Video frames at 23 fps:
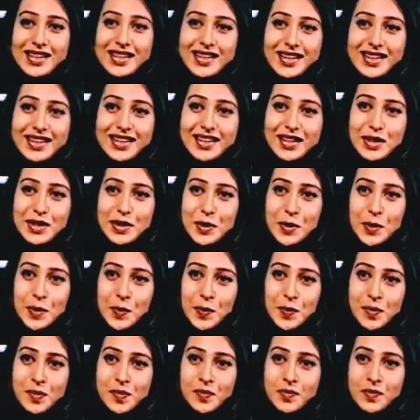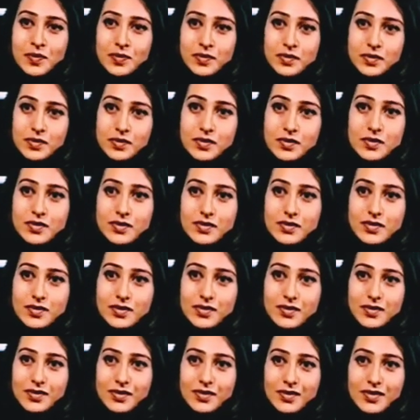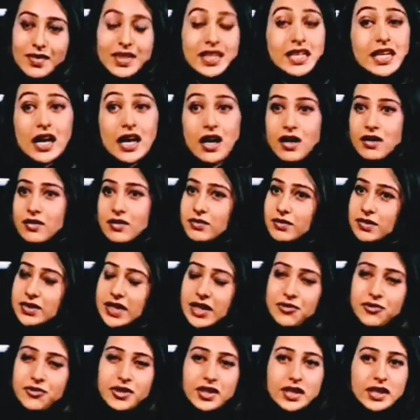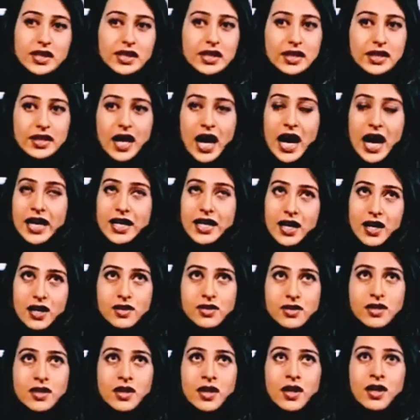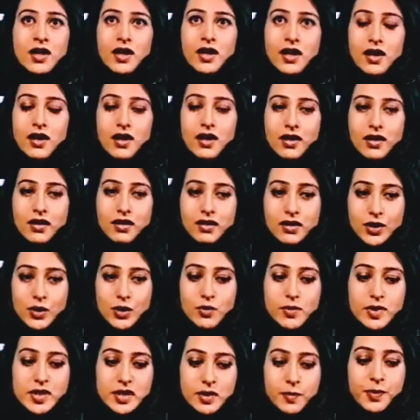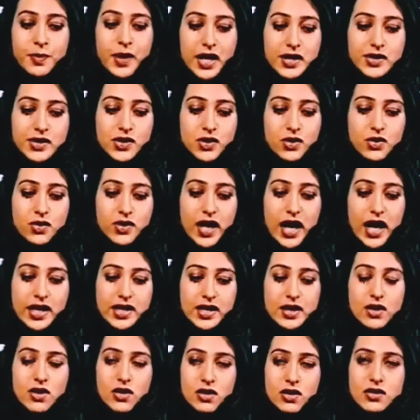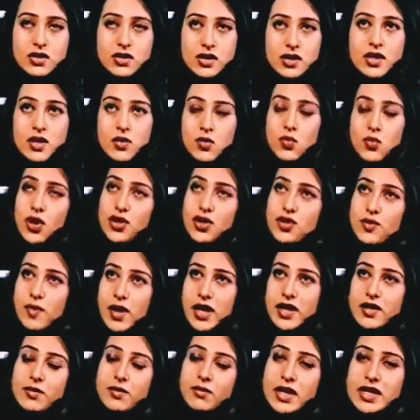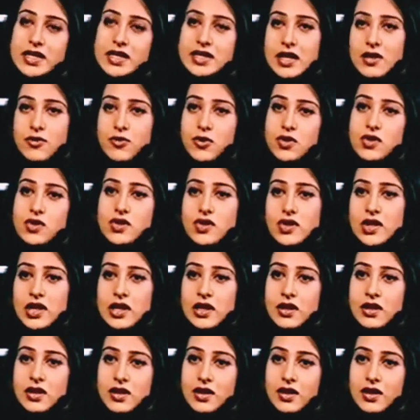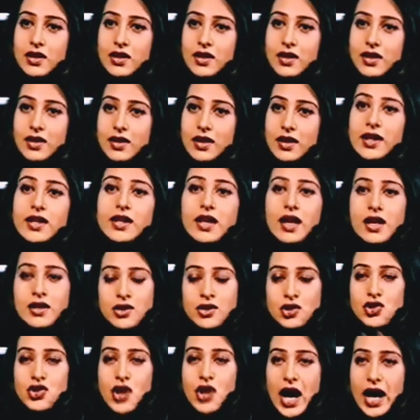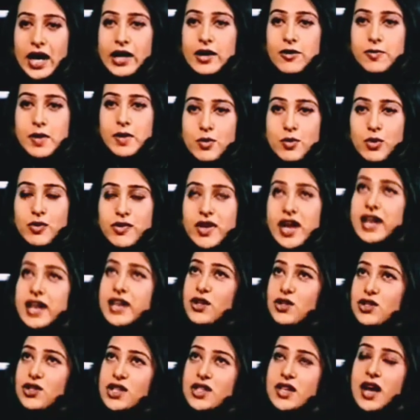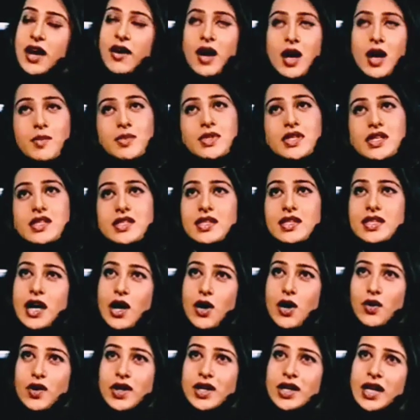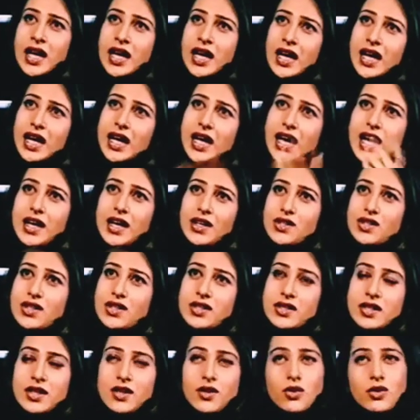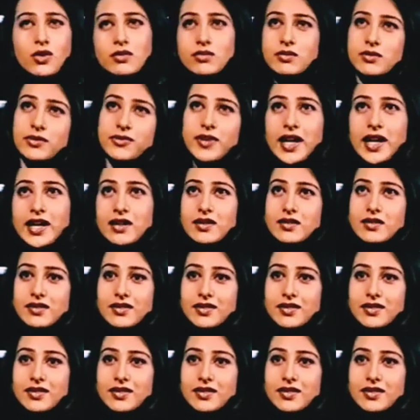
The secret is to be your own best critic. Yeah, definitely. I can't, you'd be surprised to know that I cannot sit and watch myself on screen. Like at a trial movie, I cannot just aram se sit down and just say, oh, fine.